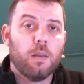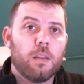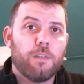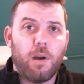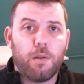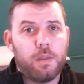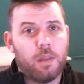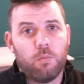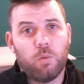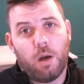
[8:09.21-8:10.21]
The final thing
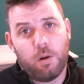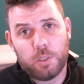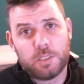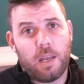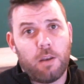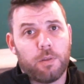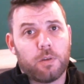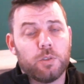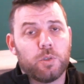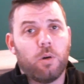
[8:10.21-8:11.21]
that I want to say on the
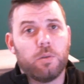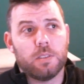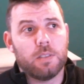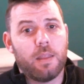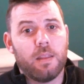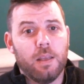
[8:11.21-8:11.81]
controls is that